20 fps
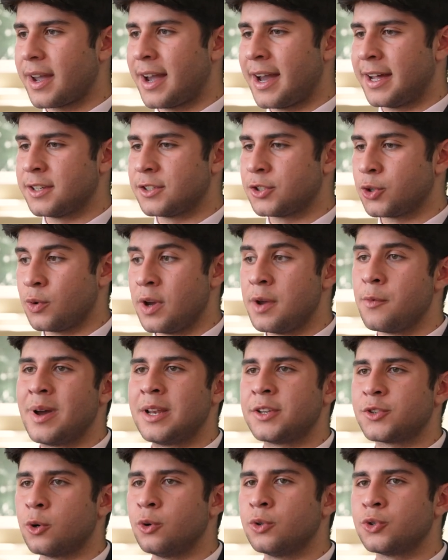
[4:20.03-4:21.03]
And so it
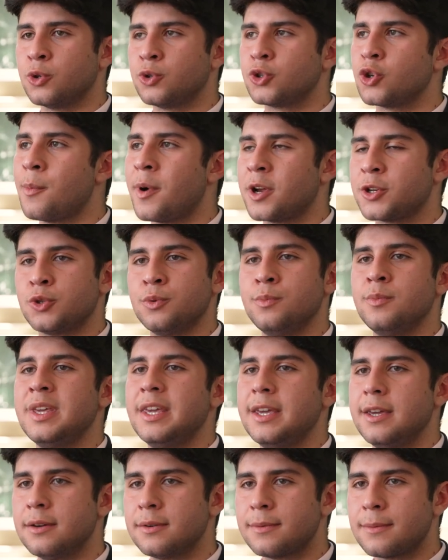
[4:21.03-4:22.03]
went also so much to me,
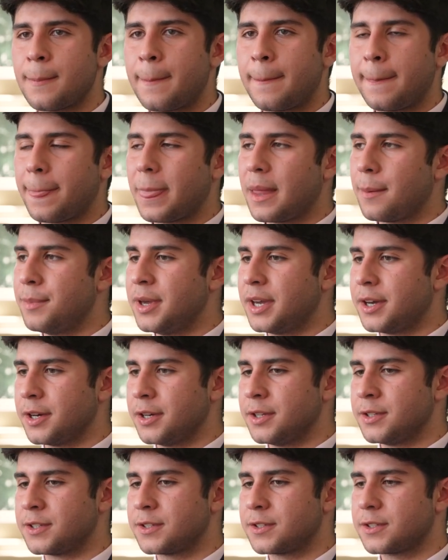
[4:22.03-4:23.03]

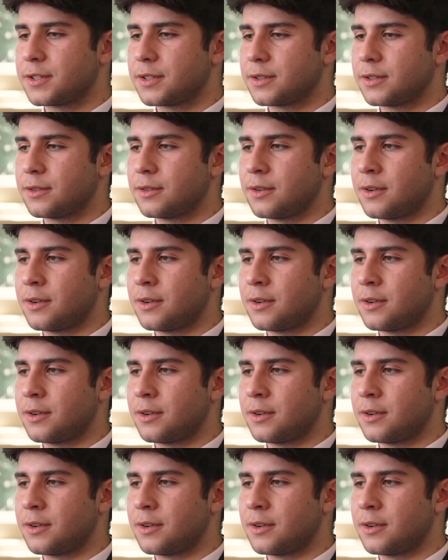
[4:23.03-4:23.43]
because